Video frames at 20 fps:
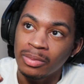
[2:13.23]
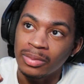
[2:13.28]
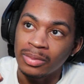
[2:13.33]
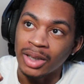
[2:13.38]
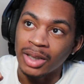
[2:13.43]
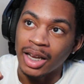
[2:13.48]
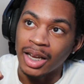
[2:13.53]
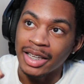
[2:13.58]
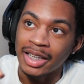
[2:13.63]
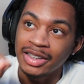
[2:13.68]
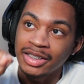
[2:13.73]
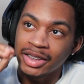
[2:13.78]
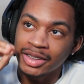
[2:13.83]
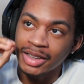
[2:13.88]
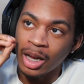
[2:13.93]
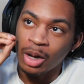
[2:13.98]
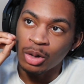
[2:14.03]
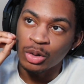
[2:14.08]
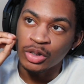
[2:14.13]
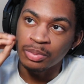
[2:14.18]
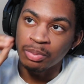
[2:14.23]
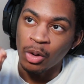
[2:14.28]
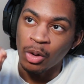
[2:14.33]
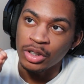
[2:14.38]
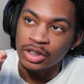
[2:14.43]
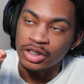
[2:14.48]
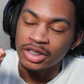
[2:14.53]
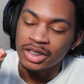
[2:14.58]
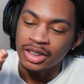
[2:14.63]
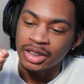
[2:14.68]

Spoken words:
Like, he just outsmarts